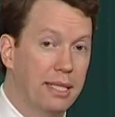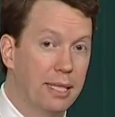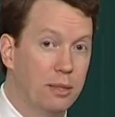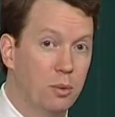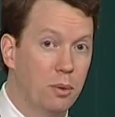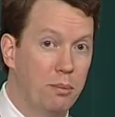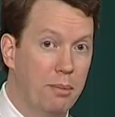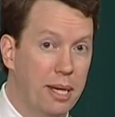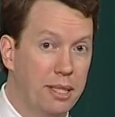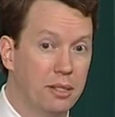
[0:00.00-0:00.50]
as
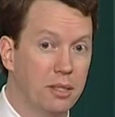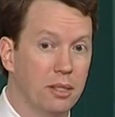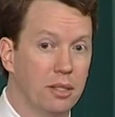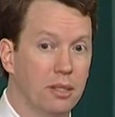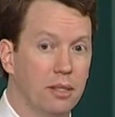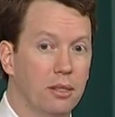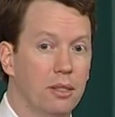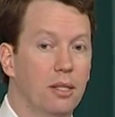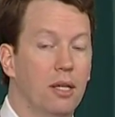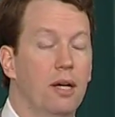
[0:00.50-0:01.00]
we
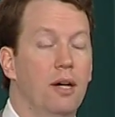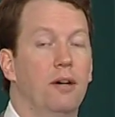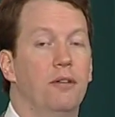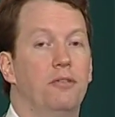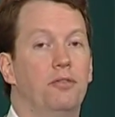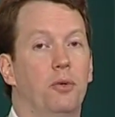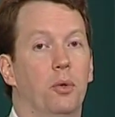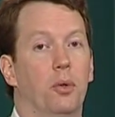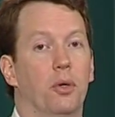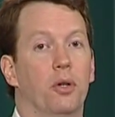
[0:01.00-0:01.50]
mentioned,
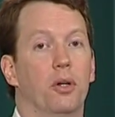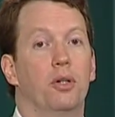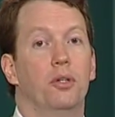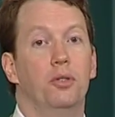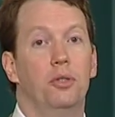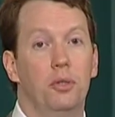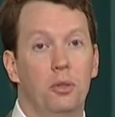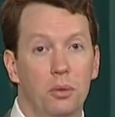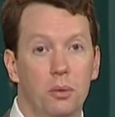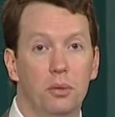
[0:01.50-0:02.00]
for
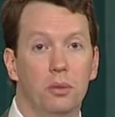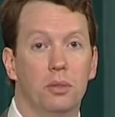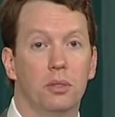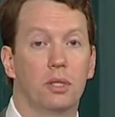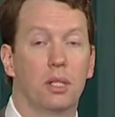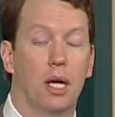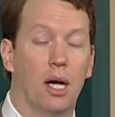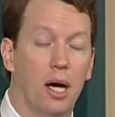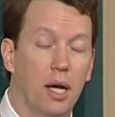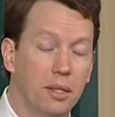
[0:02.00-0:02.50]

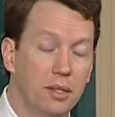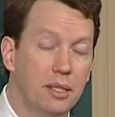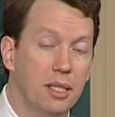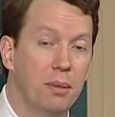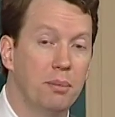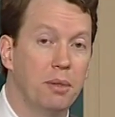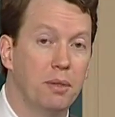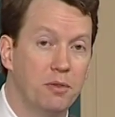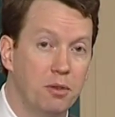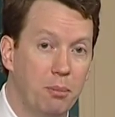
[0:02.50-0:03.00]
Newton's
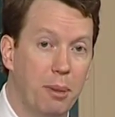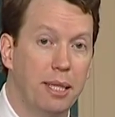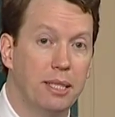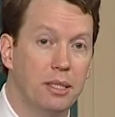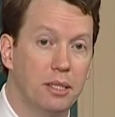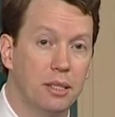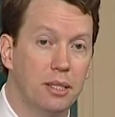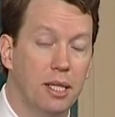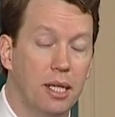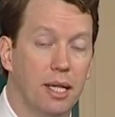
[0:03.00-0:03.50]
concept of
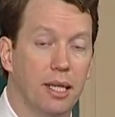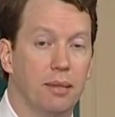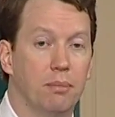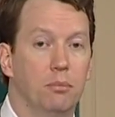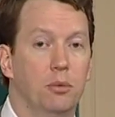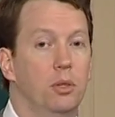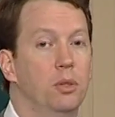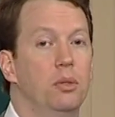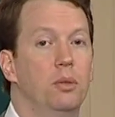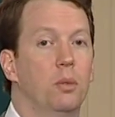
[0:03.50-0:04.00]
space and time.
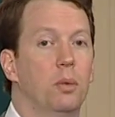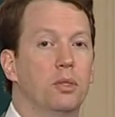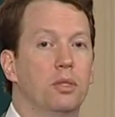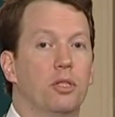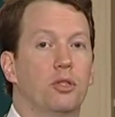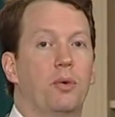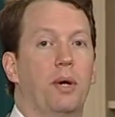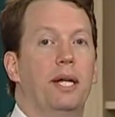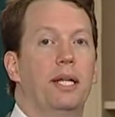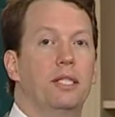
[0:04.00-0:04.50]
Newton was the
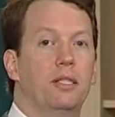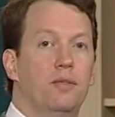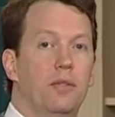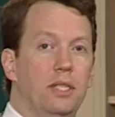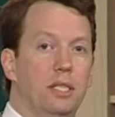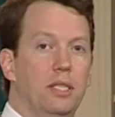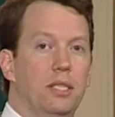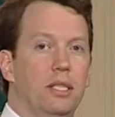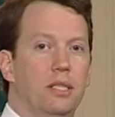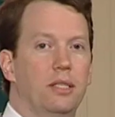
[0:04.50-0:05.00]
greatest
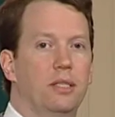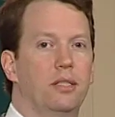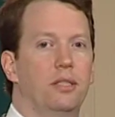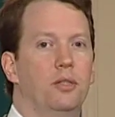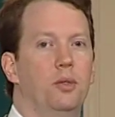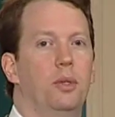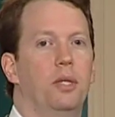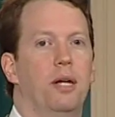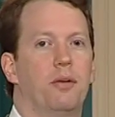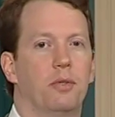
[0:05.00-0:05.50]
physicist
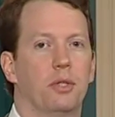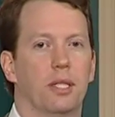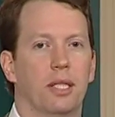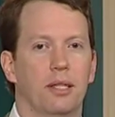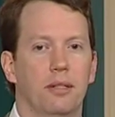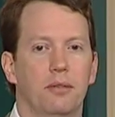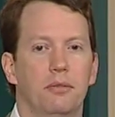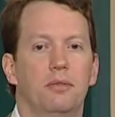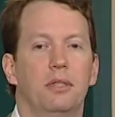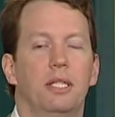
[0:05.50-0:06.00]
who had ever
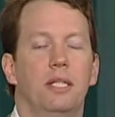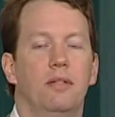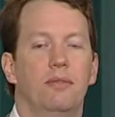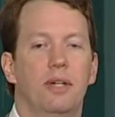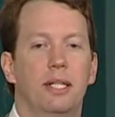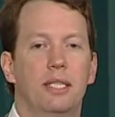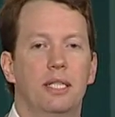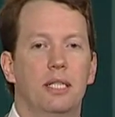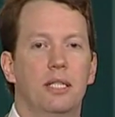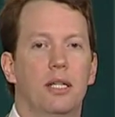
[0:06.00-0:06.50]
lived. He
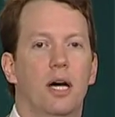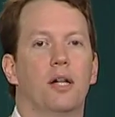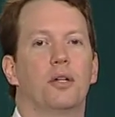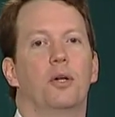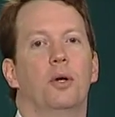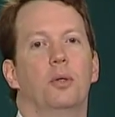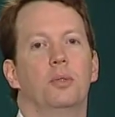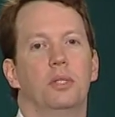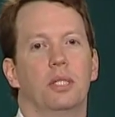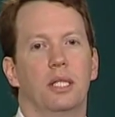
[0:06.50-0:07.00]
invented not
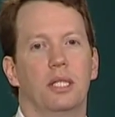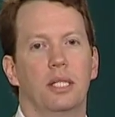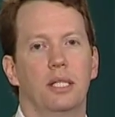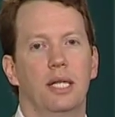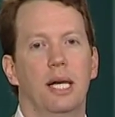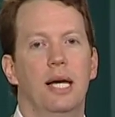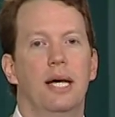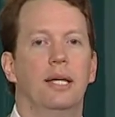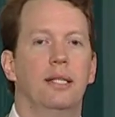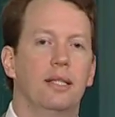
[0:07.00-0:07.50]
only
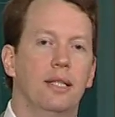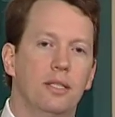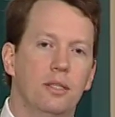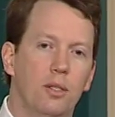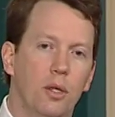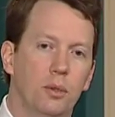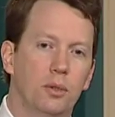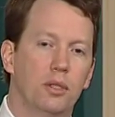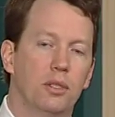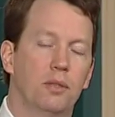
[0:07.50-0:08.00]
this
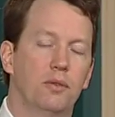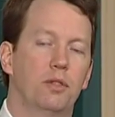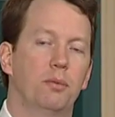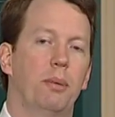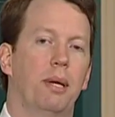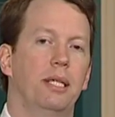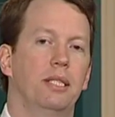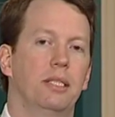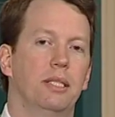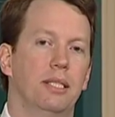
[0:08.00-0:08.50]
notion of
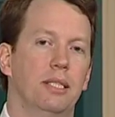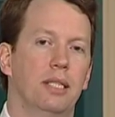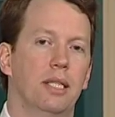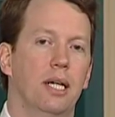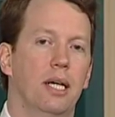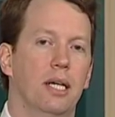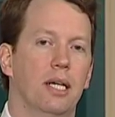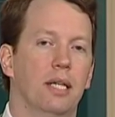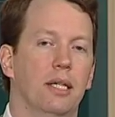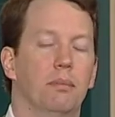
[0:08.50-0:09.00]
space and
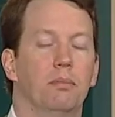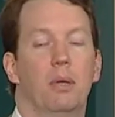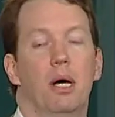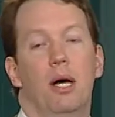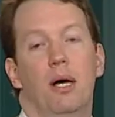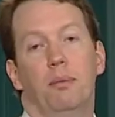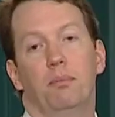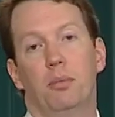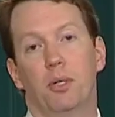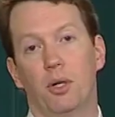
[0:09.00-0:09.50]
time,
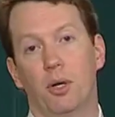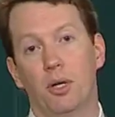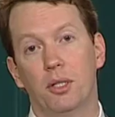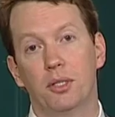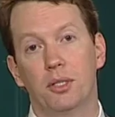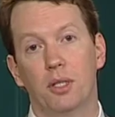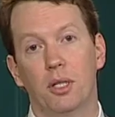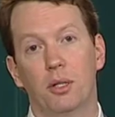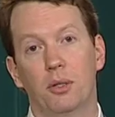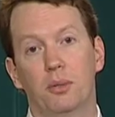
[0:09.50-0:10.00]
but
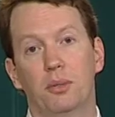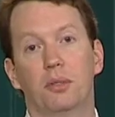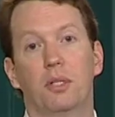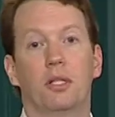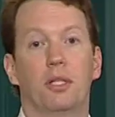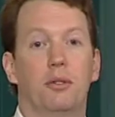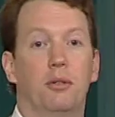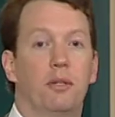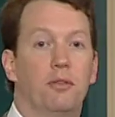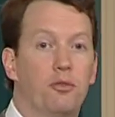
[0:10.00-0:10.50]
also the
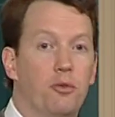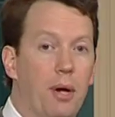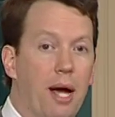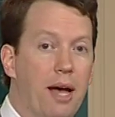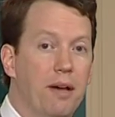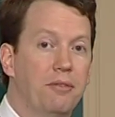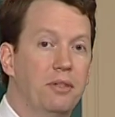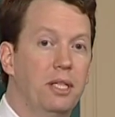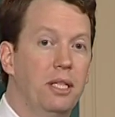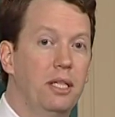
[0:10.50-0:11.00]
theory of
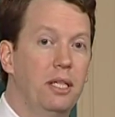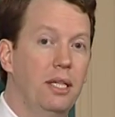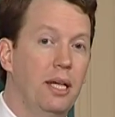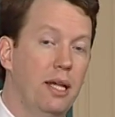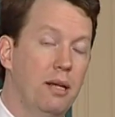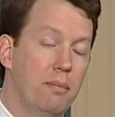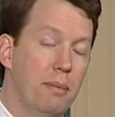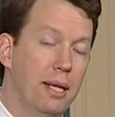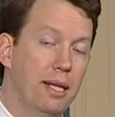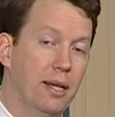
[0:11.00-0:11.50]
gravity
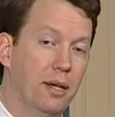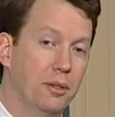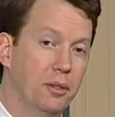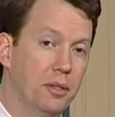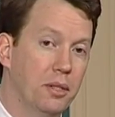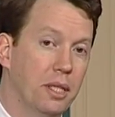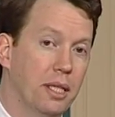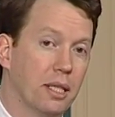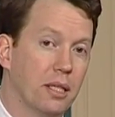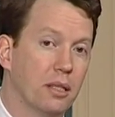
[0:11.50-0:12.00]
and many other
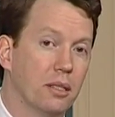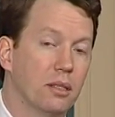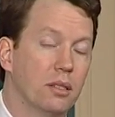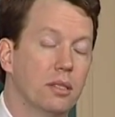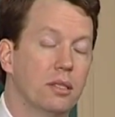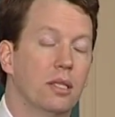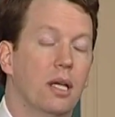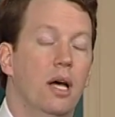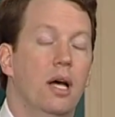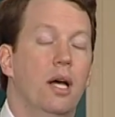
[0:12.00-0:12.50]

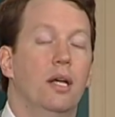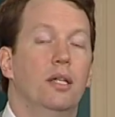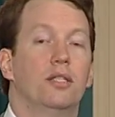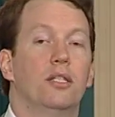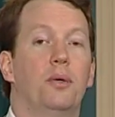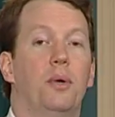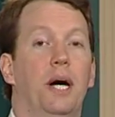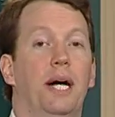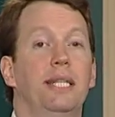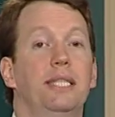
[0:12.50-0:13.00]
things.
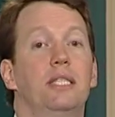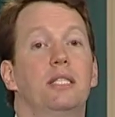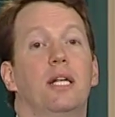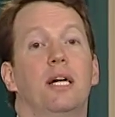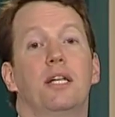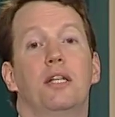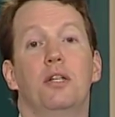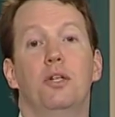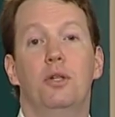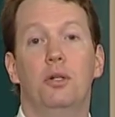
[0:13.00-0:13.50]
So
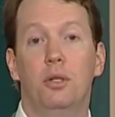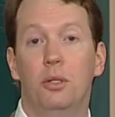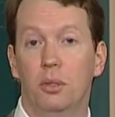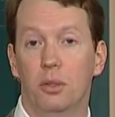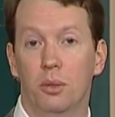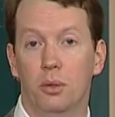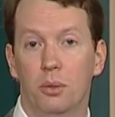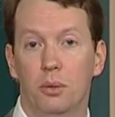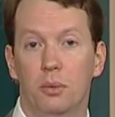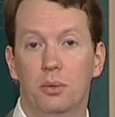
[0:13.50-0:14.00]
Einstein
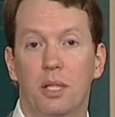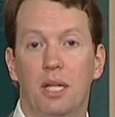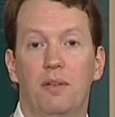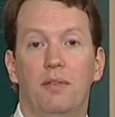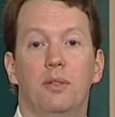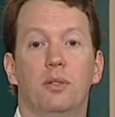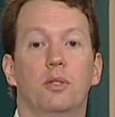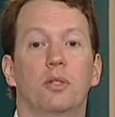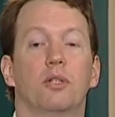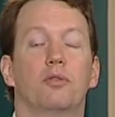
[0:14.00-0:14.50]
knew that if
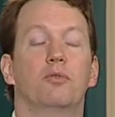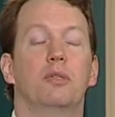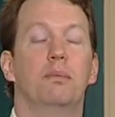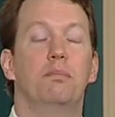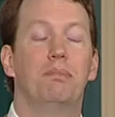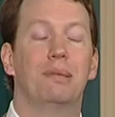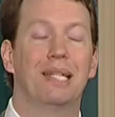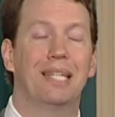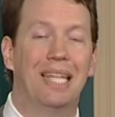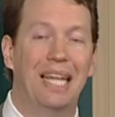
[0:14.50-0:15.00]
he's going to
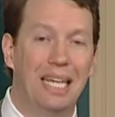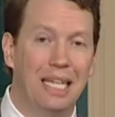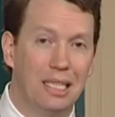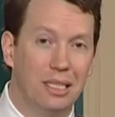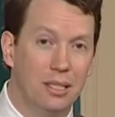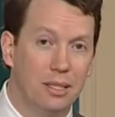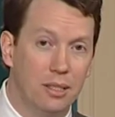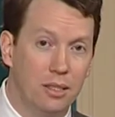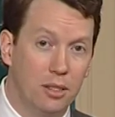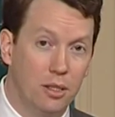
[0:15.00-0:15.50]

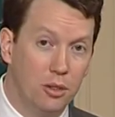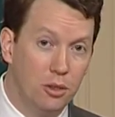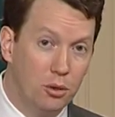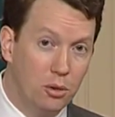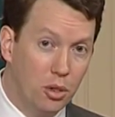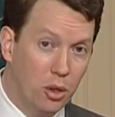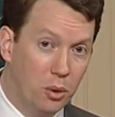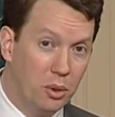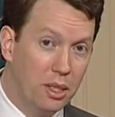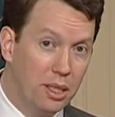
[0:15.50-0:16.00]
replace
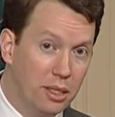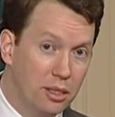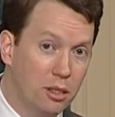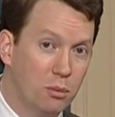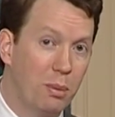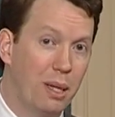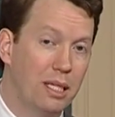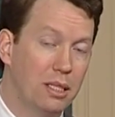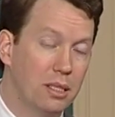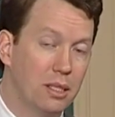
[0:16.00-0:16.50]
Newtonian
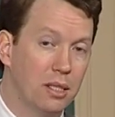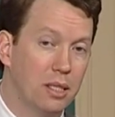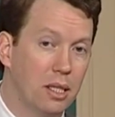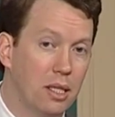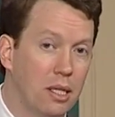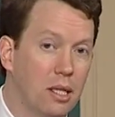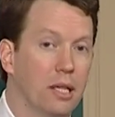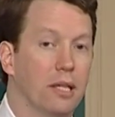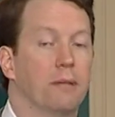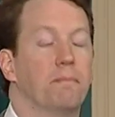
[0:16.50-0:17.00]
space and
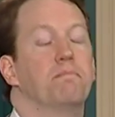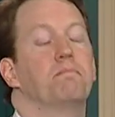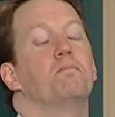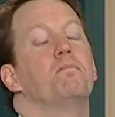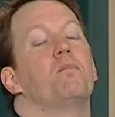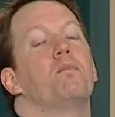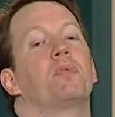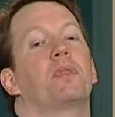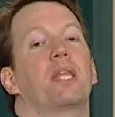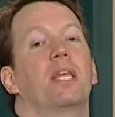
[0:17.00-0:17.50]
time,
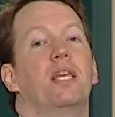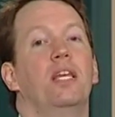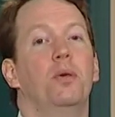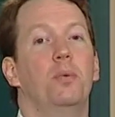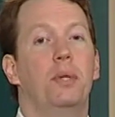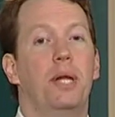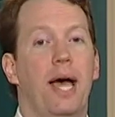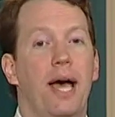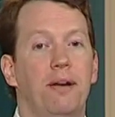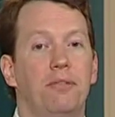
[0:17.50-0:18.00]
he
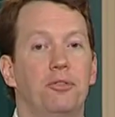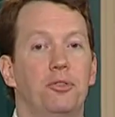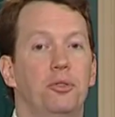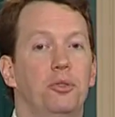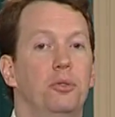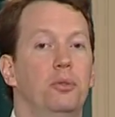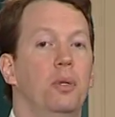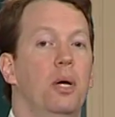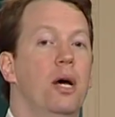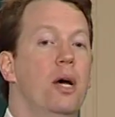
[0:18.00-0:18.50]
would have
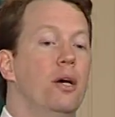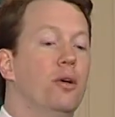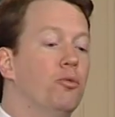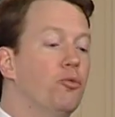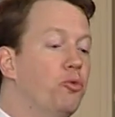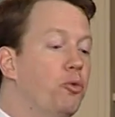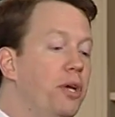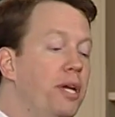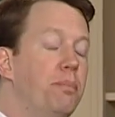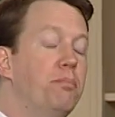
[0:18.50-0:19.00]
to
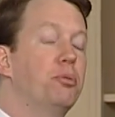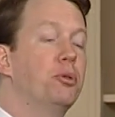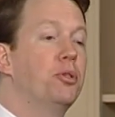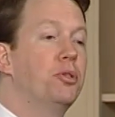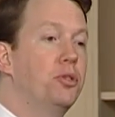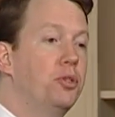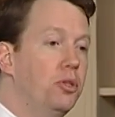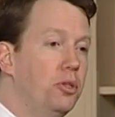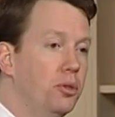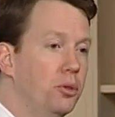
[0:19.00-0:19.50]

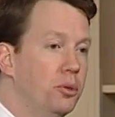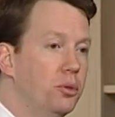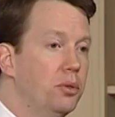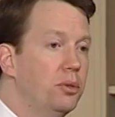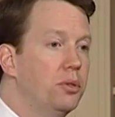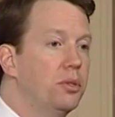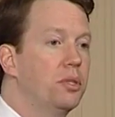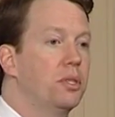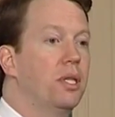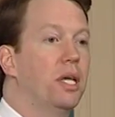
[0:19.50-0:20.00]

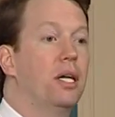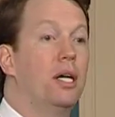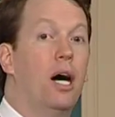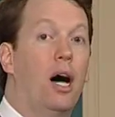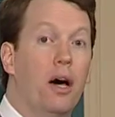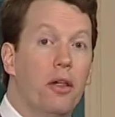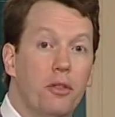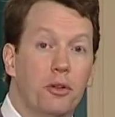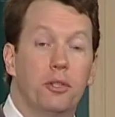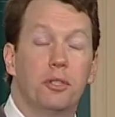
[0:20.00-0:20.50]
reproduce the
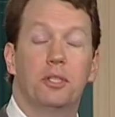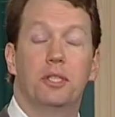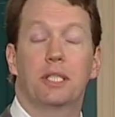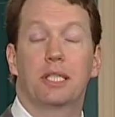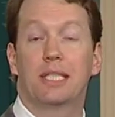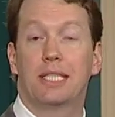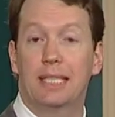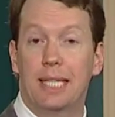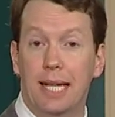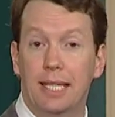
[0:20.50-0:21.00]
other
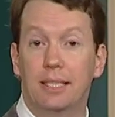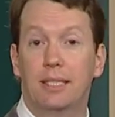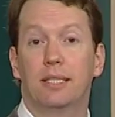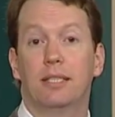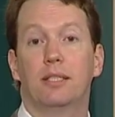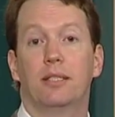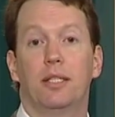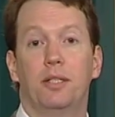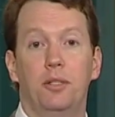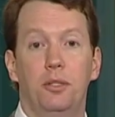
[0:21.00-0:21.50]

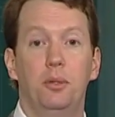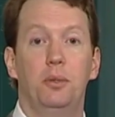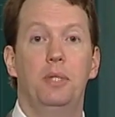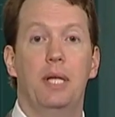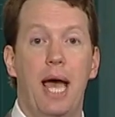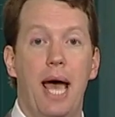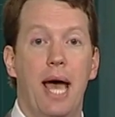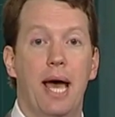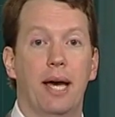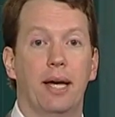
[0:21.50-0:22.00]
successes that Newton
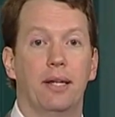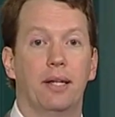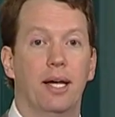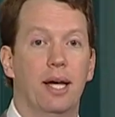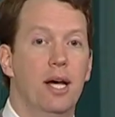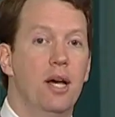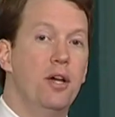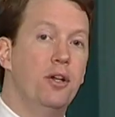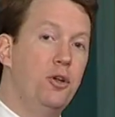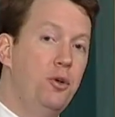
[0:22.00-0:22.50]
had.
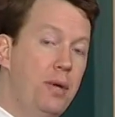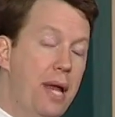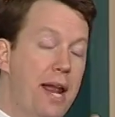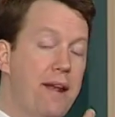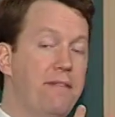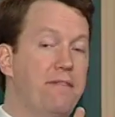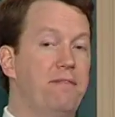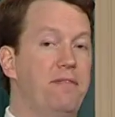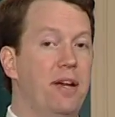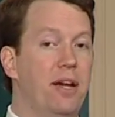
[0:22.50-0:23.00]
Newton had
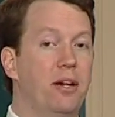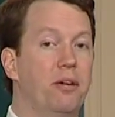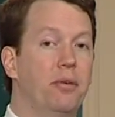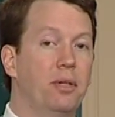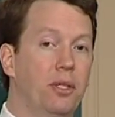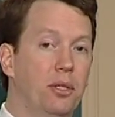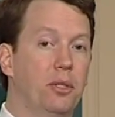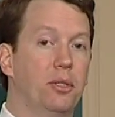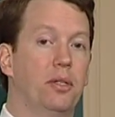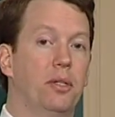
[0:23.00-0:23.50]
a
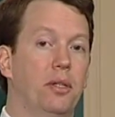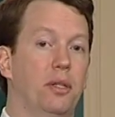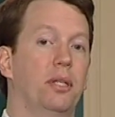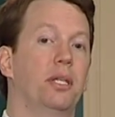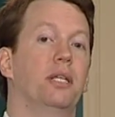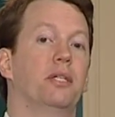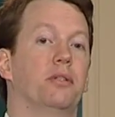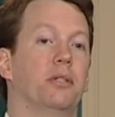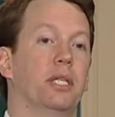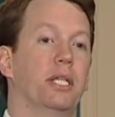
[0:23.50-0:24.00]
very good
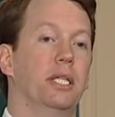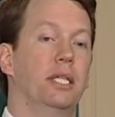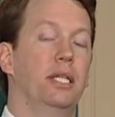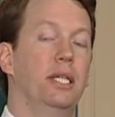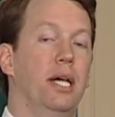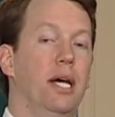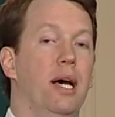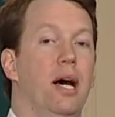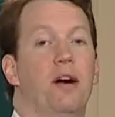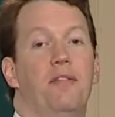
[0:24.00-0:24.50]

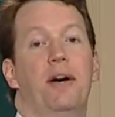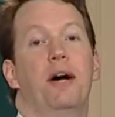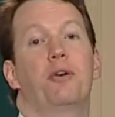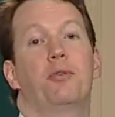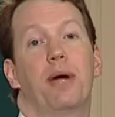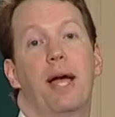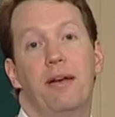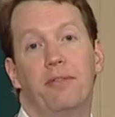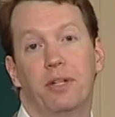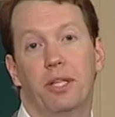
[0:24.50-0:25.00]
theory of how
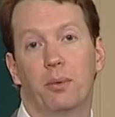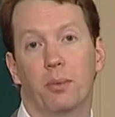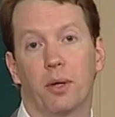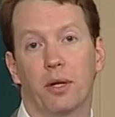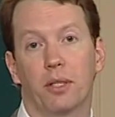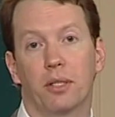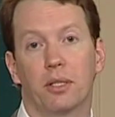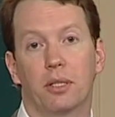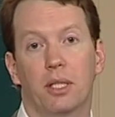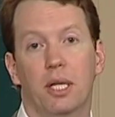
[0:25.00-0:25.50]
gravity
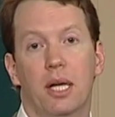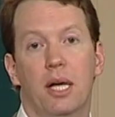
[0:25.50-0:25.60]
worked.